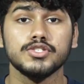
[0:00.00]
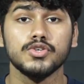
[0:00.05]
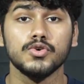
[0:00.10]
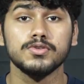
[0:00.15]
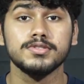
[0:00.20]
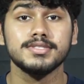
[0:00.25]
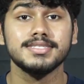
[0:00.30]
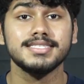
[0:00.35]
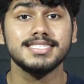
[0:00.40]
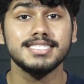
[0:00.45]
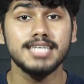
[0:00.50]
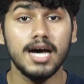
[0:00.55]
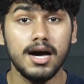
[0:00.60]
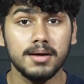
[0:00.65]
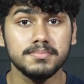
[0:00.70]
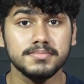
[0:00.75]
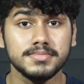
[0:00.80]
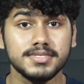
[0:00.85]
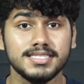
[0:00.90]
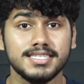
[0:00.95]
So
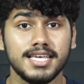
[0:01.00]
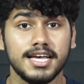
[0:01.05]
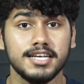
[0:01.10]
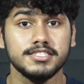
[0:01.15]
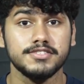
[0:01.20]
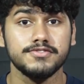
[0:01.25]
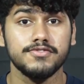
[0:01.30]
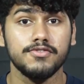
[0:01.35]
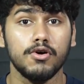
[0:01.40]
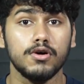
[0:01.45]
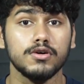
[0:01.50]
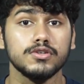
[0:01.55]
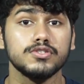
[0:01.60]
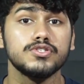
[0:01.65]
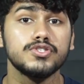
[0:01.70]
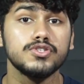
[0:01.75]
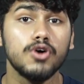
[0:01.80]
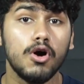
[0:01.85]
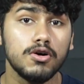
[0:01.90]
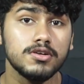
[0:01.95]
TAM stands
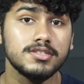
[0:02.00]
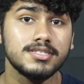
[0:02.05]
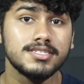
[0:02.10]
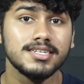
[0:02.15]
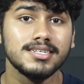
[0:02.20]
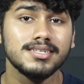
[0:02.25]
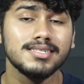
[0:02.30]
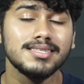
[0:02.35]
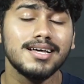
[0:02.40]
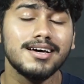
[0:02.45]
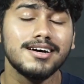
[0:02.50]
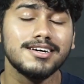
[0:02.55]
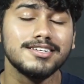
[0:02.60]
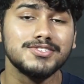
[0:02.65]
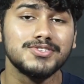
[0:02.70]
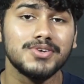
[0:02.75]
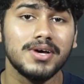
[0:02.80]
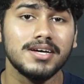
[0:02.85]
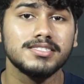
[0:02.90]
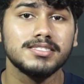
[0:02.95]
for Total
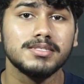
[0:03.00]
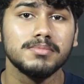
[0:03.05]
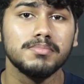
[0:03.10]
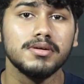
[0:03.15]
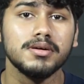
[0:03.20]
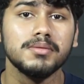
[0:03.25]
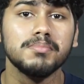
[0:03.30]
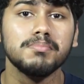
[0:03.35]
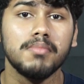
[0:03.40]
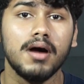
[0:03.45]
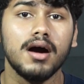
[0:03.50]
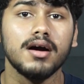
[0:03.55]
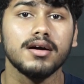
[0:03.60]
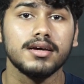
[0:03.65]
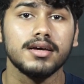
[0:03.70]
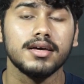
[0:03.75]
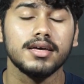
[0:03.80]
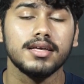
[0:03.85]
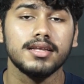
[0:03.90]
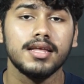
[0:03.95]
Addressable
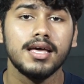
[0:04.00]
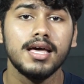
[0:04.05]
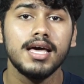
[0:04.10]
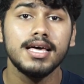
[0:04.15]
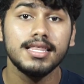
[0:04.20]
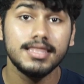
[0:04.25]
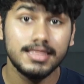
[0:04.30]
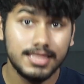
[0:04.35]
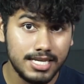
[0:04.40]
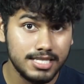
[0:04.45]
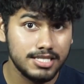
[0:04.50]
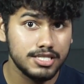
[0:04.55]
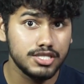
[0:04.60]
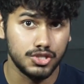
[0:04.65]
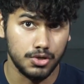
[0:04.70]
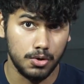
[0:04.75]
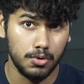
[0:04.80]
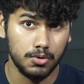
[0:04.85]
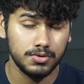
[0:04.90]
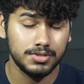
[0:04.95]
Market.
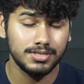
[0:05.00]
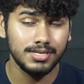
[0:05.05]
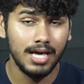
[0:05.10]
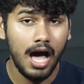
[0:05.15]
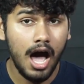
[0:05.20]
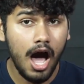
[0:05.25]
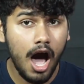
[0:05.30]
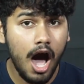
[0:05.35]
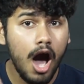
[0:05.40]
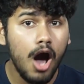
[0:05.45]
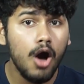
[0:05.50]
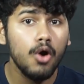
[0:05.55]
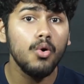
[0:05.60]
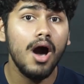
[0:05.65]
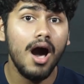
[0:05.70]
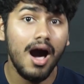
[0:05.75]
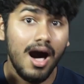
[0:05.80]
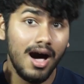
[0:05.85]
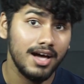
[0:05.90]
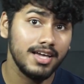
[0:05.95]
This shows
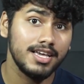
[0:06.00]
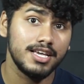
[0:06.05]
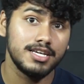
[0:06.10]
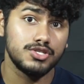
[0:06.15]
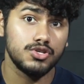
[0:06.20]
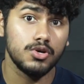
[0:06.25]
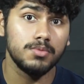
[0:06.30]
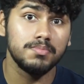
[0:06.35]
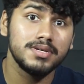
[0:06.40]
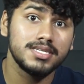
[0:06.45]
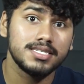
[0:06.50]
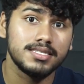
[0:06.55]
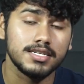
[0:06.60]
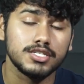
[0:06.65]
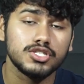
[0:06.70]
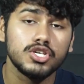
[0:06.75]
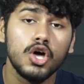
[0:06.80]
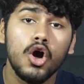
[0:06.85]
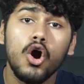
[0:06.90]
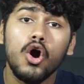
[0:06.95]
how high is your
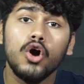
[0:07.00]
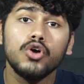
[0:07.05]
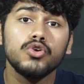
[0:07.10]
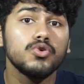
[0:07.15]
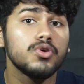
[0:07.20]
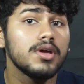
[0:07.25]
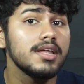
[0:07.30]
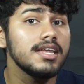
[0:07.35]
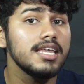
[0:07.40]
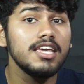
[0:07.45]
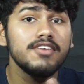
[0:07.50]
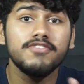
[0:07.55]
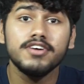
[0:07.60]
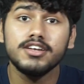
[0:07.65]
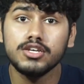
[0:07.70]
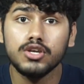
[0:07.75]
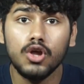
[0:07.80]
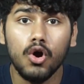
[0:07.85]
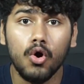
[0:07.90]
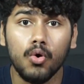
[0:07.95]
business, or you can
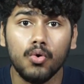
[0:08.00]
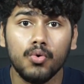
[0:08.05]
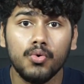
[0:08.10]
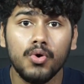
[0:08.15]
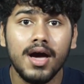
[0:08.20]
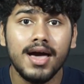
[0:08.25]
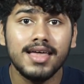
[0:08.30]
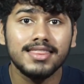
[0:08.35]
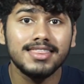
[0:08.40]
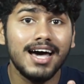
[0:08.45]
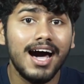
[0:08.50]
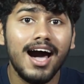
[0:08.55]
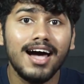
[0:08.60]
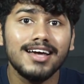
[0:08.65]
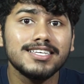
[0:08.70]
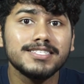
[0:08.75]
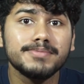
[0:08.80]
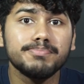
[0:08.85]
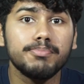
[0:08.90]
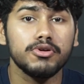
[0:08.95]
even know the
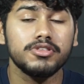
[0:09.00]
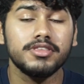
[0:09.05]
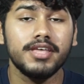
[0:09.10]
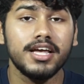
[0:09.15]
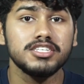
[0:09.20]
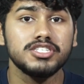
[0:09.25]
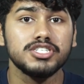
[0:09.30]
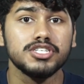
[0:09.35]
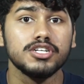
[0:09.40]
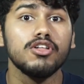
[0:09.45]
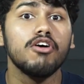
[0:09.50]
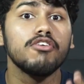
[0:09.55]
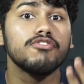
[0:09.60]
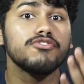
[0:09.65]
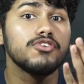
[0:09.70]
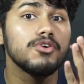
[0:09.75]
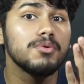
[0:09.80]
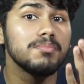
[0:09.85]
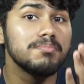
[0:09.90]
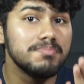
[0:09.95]
highest
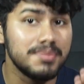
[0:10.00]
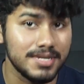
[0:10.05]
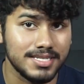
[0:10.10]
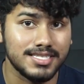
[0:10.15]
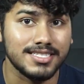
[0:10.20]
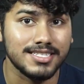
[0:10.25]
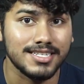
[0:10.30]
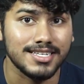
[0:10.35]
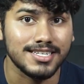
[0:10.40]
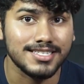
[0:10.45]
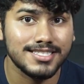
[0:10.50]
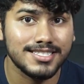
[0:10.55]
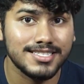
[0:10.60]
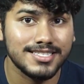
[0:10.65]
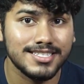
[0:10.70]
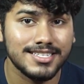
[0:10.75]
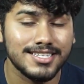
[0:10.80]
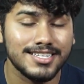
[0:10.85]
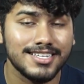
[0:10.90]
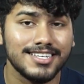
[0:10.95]
potential of your
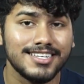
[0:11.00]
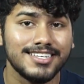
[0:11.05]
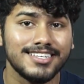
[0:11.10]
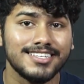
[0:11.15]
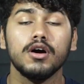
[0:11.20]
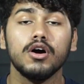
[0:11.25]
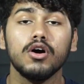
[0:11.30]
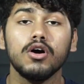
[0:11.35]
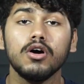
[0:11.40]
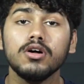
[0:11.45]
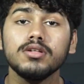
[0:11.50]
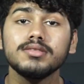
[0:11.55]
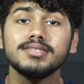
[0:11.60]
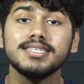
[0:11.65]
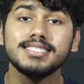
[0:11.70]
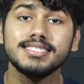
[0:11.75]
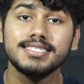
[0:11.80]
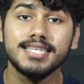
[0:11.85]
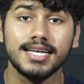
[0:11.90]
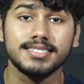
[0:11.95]
business. All this
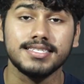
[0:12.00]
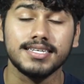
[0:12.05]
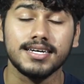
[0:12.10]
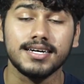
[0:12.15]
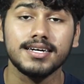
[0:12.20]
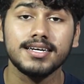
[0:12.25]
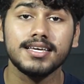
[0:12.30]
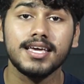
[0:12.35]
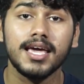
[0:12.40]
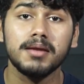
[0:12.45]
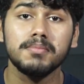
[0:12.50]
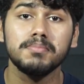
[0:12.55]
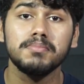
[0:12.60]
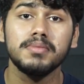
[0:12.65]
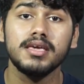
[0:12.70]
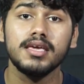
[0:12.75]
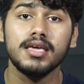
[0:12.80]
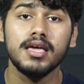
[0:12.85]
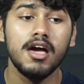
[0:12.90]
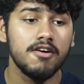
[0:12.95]
data can
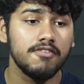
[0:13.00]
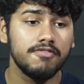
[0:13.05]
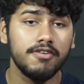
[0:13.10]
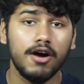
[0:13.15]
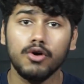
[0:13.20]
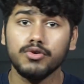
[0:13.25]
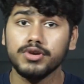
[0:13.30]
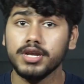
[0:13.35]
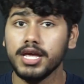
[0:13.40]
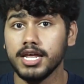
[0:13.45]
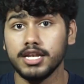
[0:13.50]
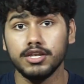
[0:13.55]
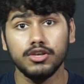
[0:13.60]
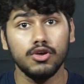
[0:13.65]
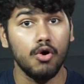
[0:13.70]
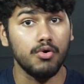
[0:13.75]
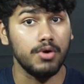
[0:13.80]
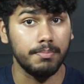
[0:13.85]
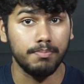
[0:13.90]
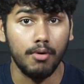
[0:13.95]
be found in your
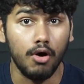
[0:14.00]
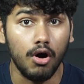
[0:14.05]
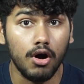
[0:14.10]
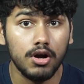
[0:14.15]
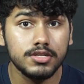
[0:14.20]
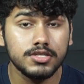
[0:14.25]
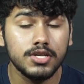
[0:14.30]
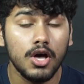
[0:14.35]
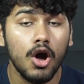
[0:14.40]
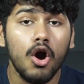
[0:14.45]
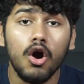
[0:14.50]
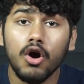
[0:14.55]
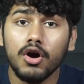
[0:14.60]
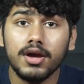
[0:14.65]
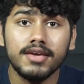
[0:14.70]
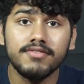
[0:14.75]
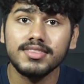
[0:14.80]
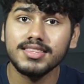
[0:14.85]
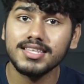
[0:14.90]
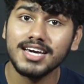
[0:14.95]
report or
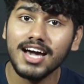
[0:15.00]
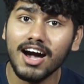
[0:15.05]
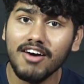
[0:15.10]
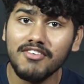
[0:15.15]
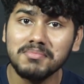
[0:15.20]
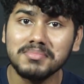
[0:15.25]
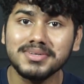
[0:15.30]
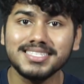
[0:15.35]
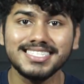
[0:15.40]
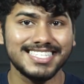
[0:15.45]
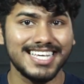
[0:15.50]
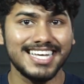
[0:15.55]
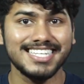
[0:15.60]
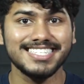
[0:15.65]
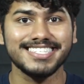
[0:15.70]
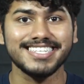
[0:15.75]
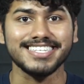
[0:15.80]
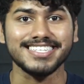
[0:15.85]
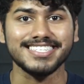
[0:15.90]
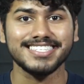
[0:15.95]
even the government
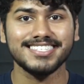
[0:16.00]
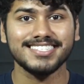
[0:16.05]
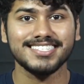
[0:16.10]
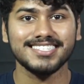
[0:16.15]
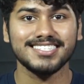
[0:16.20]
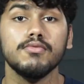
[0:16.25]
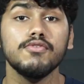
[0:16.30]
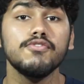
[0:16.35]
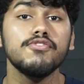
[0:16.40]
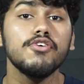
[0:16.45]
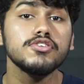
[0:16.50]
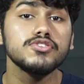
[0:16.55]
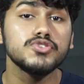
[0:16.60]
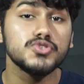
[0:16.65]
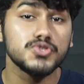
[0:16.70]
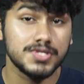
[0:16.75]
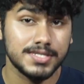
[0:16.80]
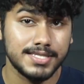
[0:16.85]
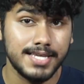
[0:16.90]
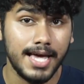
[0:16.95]
census. Move
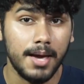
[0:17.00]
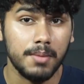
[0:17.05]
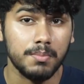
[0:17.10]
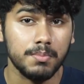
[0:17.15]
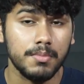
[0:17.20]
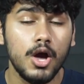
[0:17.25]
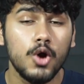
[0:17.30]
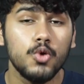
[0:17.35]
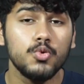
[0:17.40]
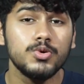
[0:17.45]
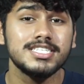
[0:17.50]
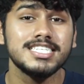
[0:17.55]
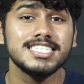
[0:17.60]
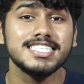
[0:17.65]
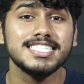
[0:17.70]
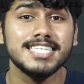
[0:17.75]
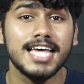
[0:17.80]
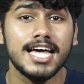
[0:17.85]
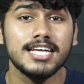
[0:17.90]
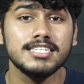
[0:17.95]
on to SAM, which
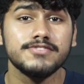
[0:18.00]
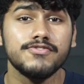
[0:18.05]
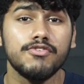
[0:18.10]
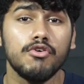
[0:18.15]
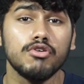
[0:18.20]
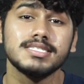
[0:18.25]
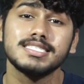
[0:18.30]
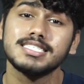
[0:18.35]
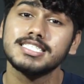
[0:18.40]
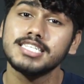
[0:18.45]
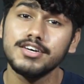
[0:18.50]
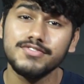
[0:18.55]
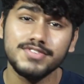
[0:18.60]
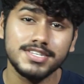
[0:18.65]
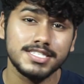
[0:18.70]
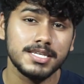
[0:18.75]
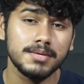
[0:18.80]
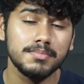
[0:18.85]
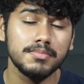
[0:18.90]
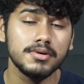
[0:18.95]
stands for
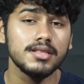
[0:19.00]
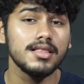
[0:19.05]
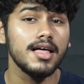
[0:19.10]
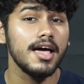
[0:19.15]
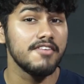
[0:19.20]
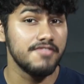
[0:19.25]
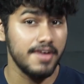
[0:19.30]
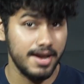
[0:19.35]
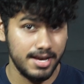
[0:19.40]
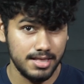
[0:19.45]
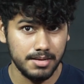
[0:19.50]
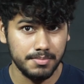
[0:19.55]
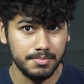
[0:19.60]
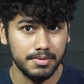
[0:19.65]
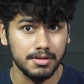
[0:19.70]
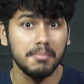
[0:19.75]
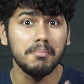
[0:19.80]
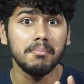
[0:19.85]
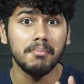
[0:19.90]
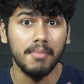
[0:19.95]
Serviceable
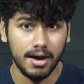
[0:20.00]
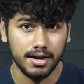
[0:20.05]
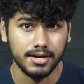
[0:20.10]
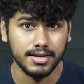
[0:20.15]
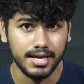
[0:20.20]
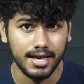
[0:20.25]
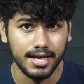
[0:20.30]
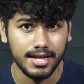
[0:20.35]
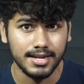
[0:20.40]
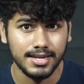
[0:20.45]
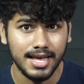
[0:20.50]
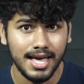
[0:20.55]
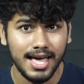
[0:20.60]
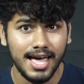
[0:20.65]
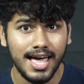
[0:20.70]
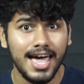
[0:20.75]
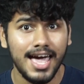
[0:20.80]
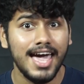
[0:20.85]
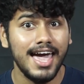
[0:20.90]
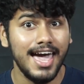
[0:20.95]
Available Market,
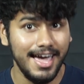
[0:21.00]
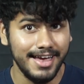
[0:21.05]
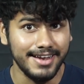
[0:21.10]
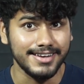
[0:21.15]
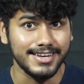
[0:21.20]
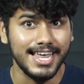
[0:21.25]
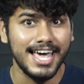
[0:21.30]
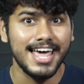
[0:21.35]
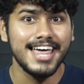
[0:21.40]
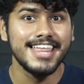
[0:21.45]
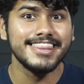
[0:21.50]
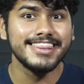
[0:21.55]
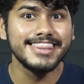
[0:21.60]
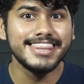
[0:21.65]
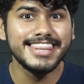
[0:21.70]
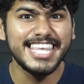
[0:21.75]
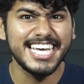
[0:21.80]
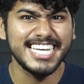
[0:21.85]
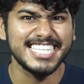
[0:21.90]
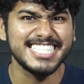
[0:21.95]
and
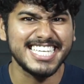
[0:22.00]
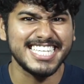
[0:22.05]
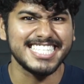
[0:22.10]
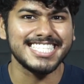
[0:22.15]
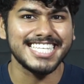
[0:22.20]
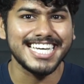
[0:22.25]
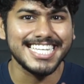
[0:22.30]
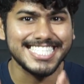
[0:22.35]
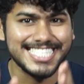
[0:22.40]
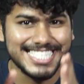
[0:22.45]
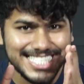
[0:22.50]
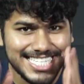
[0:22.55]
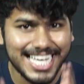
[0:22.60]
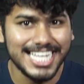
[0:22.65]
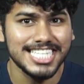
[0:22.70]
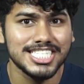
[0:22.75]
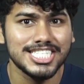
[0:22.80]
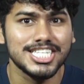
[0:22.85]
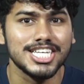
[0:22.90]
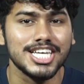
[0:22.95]
this is
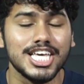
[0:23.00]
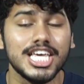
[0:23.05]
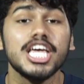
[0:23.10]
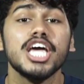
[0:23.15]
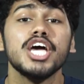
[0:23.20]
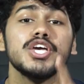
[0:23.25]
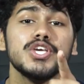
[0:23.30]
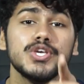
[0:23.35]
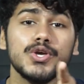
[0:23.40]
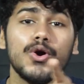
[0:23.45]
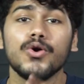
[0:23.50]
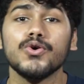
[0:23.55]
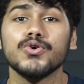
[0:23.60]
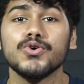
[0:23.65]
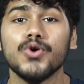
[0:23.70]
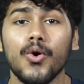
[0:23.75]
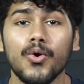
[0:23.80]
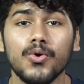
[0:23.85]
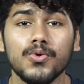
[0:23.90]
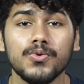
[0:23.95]
essentially your
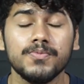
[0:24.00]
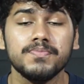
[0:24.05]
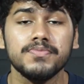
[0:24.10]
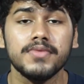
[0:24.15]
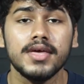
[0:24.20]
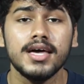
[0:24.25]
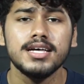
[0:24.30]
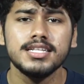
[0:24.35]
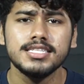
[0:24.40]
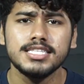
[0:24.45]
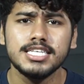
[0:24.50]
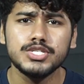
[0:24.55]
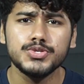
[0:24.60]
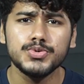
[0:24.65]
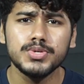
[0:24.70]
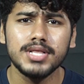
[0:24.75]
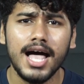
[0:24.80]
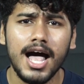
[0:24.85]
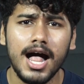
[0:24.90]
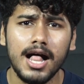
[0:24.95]
goal.
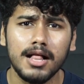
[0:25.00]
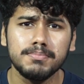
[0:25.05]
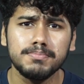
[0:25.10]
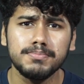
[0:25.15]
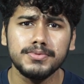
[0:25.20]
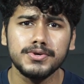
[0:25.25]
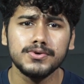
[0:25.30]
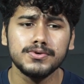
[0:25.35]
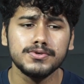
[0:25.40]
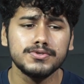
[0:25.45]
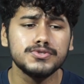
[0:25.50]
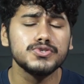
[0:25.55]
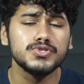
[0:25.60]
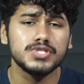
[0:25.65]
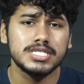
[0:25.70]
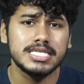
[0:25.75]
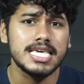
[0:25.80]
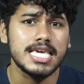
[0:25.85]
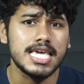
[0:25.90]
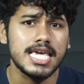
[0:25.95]
This will help you
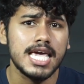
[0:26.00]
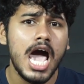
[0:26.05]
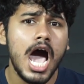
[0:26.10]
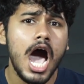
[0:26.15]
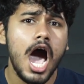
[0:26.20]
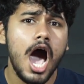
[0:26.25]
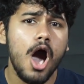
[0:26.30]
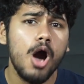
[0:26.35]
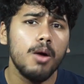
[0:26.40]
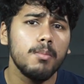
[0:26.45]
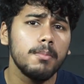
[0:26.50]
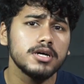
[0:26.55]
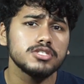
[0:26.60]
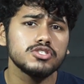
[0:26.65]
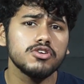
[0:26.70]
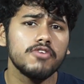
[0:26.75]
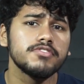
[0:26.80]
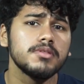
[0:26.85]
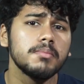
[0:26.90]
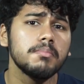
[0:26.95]
to see how
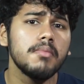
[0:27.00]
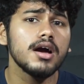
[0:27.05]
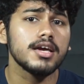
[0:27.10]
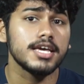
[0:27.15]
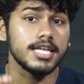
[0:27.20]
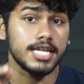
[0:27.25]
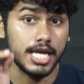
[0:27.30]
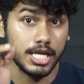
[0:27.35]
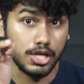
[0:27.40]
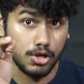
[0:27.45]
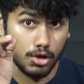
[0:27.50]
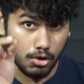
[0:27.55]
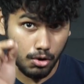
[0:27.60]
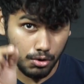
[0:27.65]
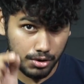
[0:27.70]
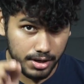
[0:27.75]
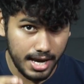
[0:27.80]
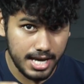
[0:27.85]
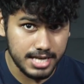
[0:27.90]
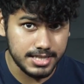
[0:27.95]
much of the market in your
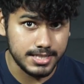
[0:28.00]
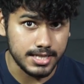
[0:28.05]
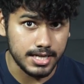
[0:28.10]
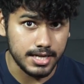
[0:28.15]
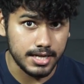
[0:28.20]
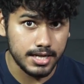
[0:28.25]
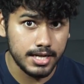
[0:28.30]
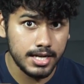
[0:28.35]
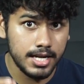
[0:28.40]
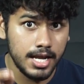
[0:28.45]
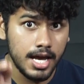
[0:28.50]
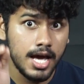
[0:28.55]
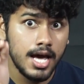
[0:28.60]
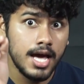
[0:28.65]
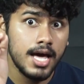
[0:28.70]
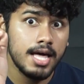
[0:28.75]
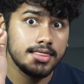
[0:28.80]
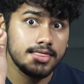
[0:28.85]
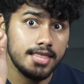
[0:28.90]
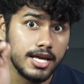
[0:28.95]
location
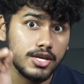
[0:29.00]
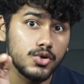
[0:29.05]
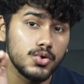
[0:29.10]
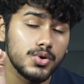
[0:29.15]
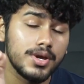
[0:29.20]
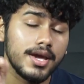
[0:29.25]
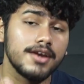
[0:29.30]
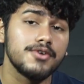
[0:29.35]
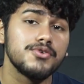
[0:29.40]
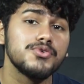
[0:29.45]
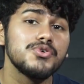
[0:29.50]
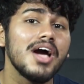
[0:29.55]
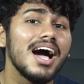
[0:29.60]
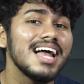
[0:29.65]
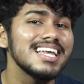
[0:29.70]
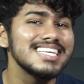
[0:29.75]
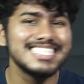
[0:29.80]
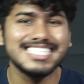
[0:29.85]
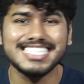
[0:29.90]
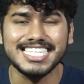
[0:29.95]
that you can
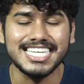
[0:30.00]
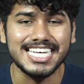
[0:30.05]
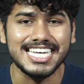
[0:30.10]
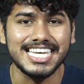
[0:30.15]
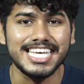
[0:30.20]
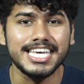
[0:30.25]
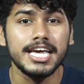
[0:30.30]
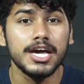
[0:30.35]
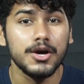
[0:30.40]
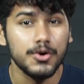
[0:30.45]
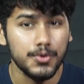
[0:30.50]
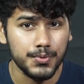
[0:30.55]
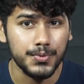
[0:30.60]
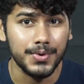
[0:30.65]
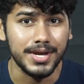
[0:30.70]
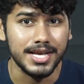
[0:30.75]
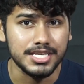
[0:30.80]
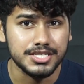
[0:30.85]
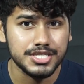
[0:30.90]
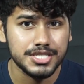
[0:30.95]
realistically
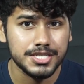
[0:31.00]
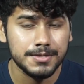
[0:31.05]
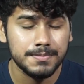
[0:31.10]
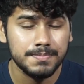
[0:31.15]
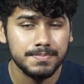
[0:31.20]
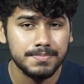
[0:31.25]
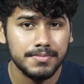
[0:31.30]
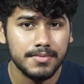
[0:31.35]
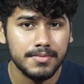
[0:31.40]
reach.